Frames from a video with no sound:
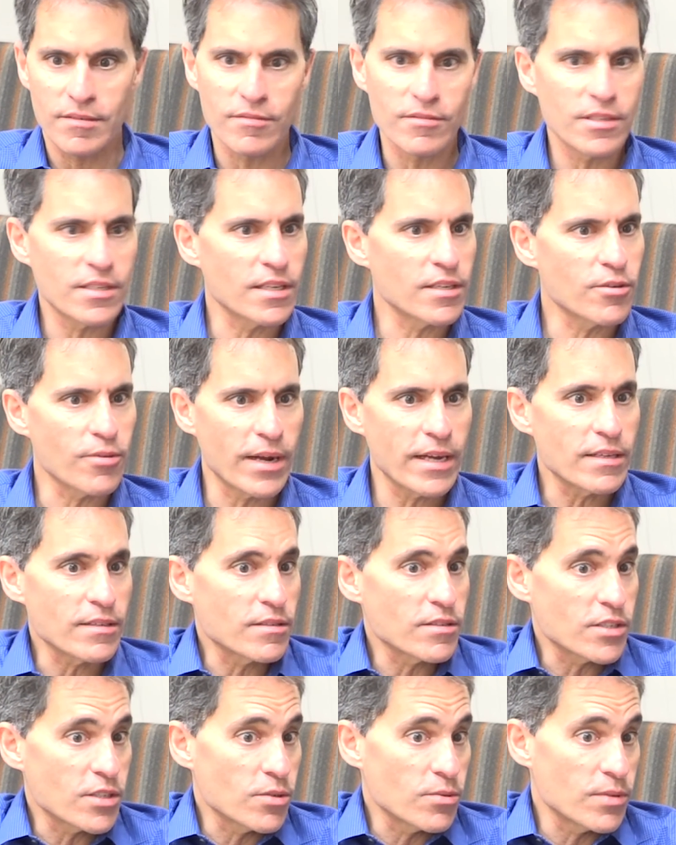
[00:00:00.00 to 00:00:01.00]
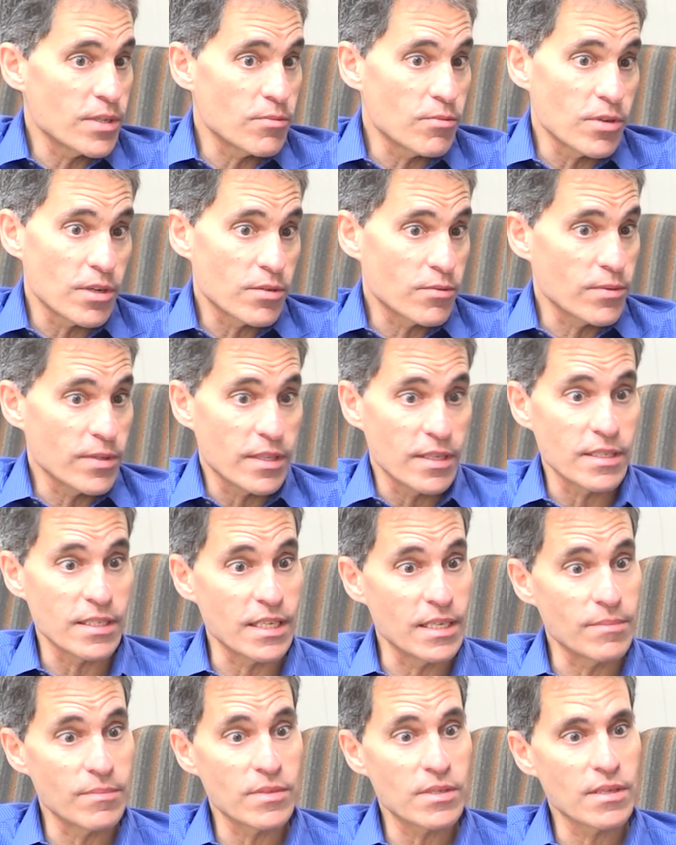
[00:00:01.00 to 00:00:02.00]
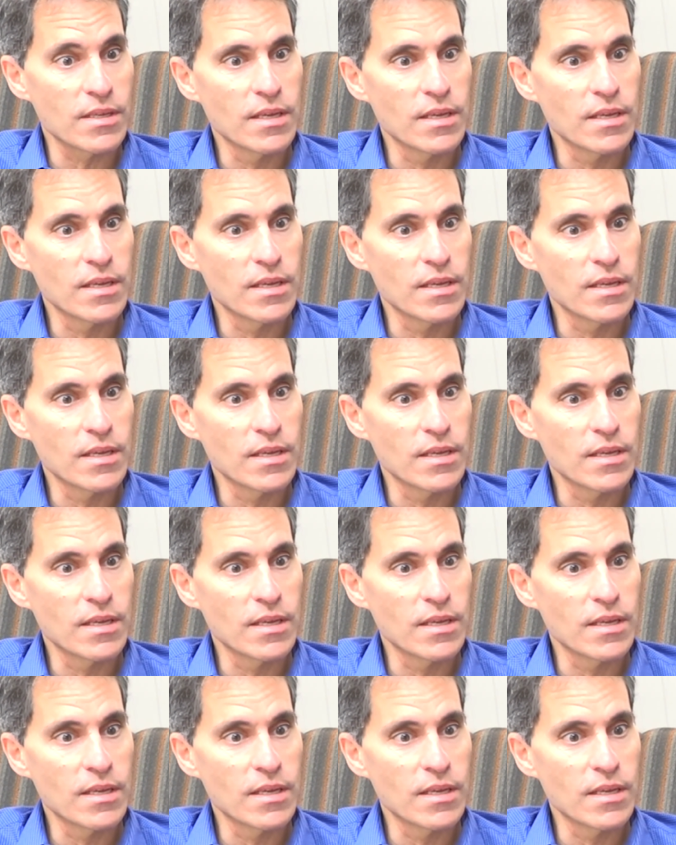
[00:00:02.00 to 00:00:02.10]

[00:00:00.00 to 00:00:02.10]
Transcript: And we said, great. And so we worked with the team,